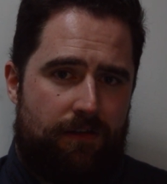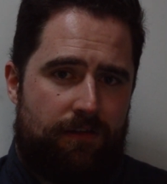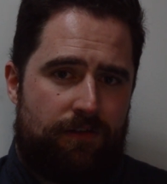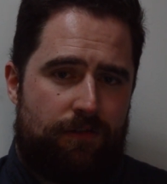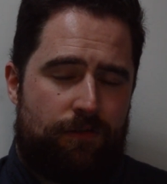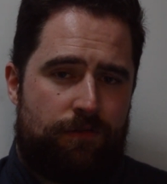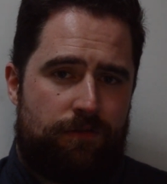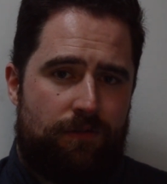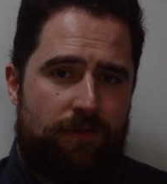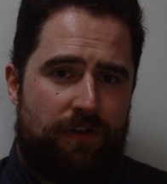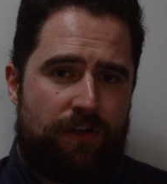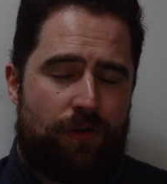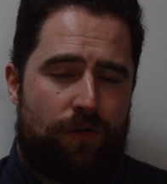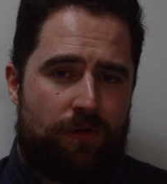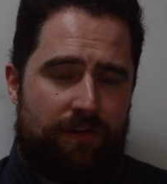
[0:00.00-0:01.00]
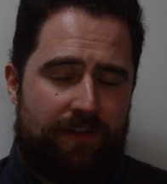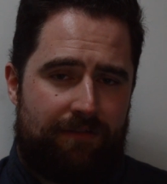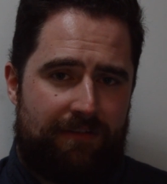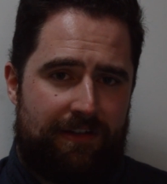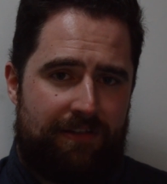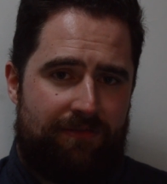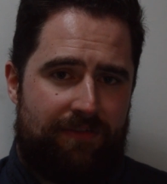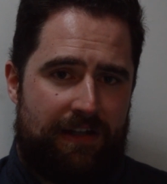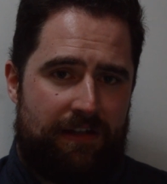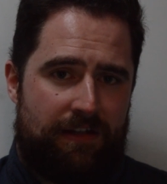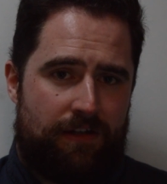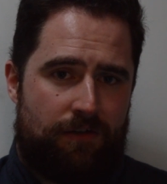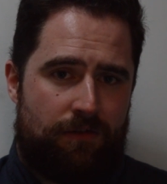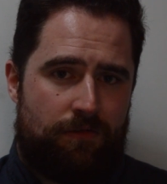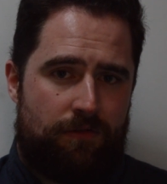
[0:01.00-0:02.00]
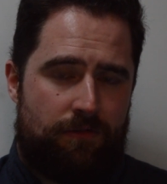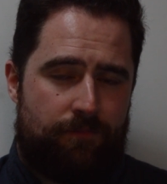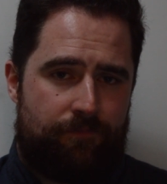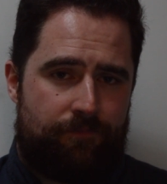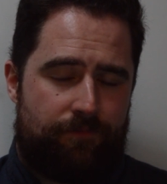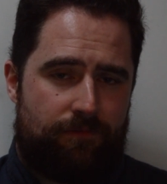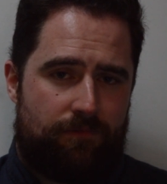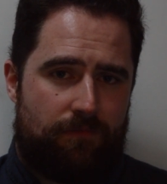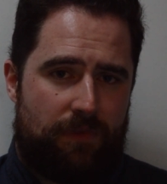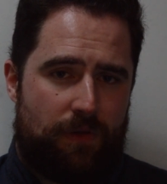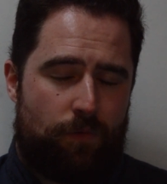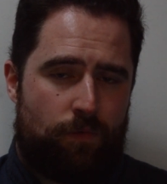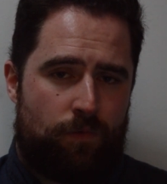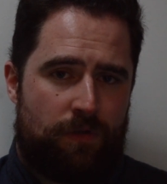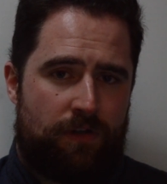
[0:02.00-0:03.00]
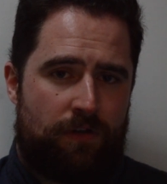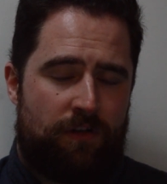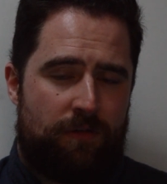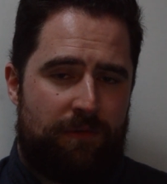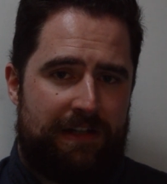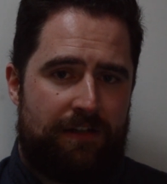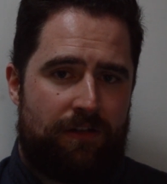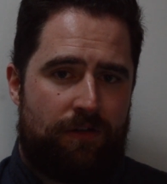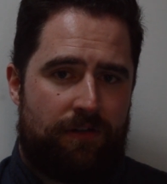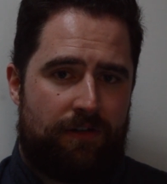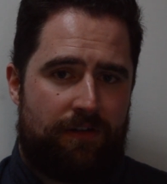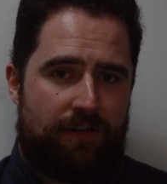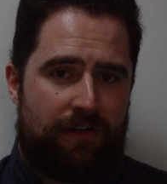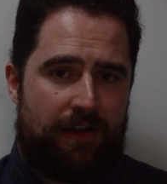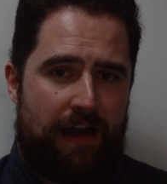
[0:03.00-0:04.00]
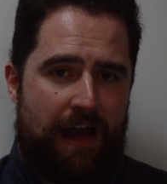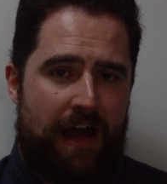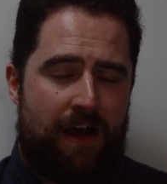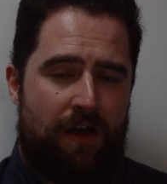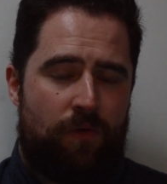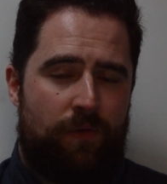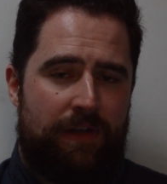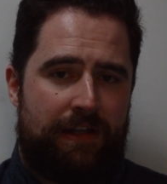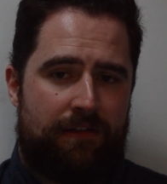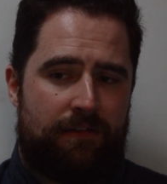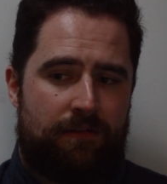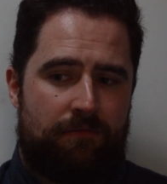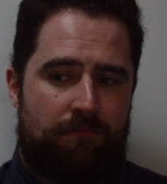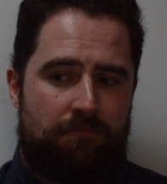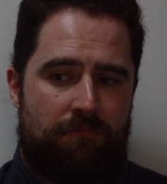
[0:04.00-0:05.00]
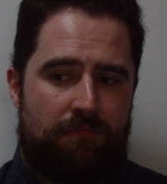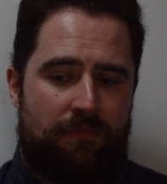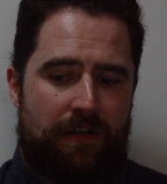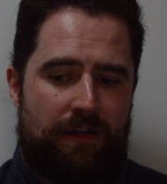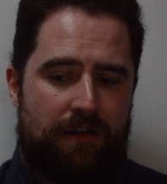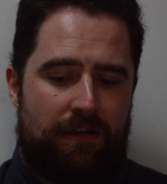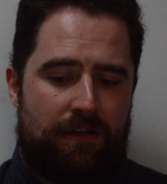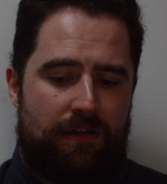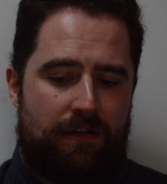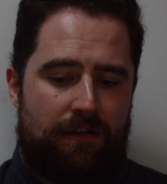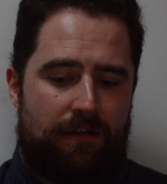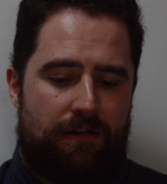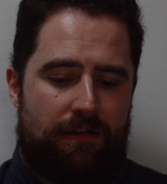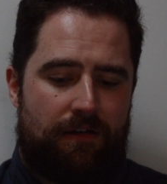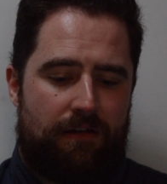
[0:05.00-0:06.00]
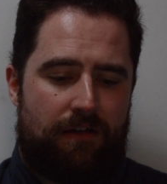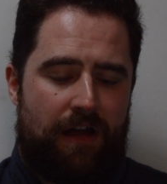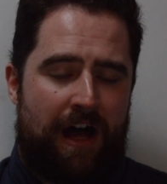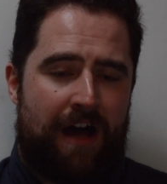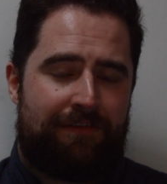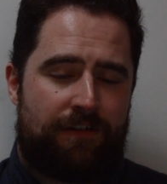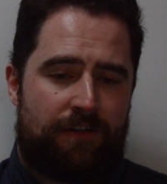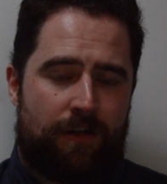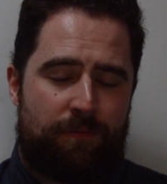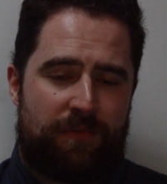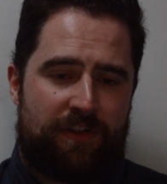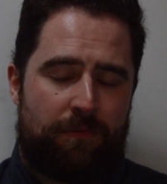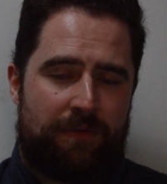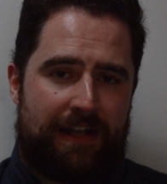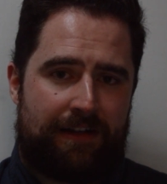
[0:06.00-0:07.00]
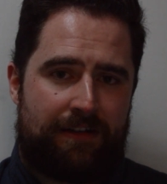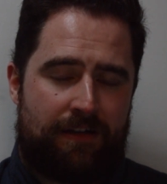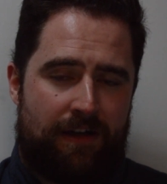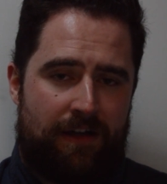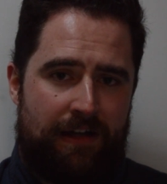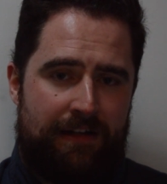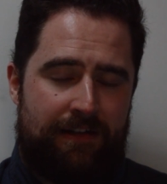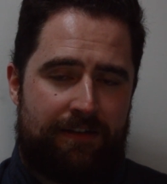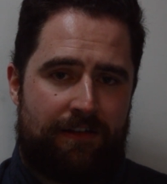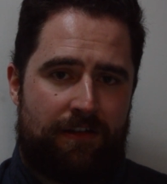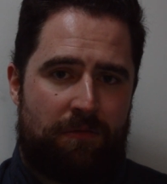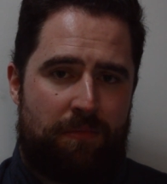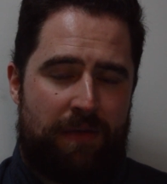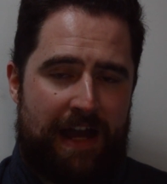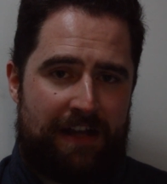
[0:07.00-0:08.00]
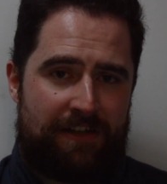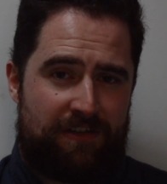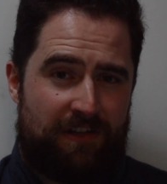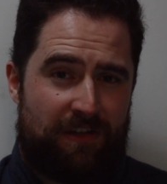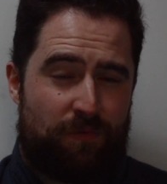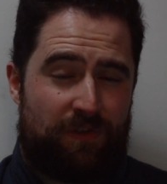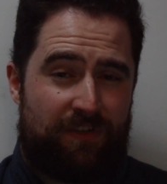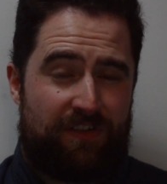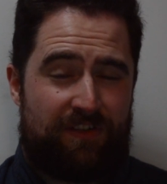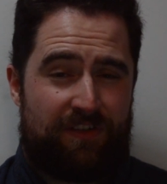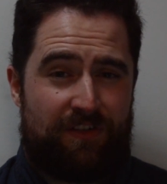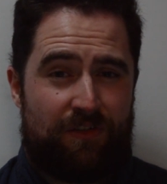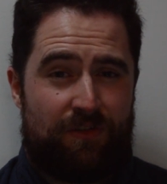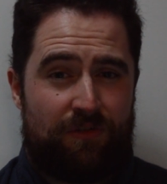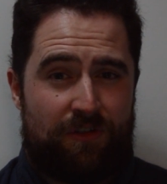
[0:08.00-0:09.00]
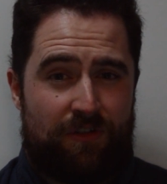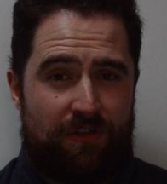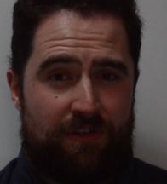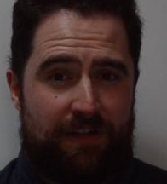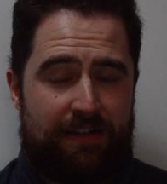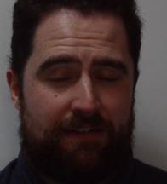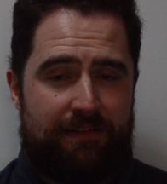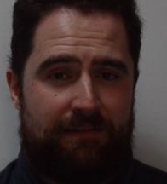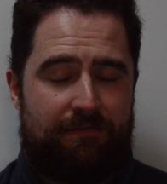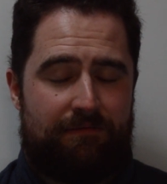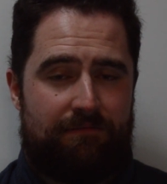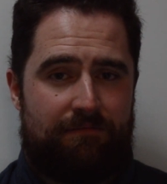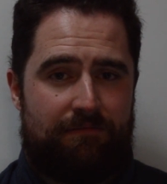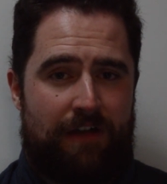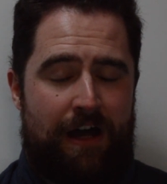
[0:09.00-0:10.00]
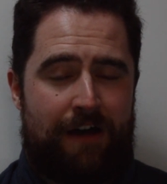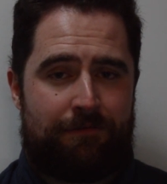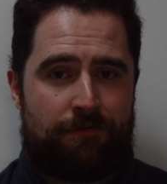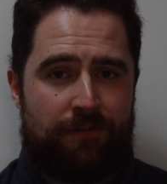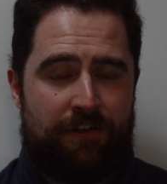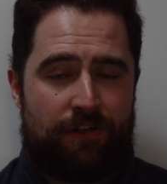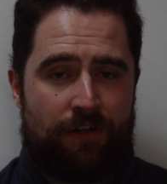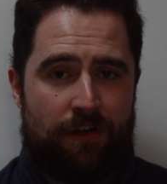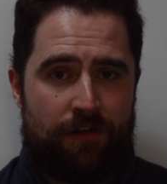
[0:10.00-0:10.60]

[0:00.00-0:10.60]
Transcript: So through the course of this video, we're going to be looking at how we can offer up some of that kindness and compassion that we're so good at offering to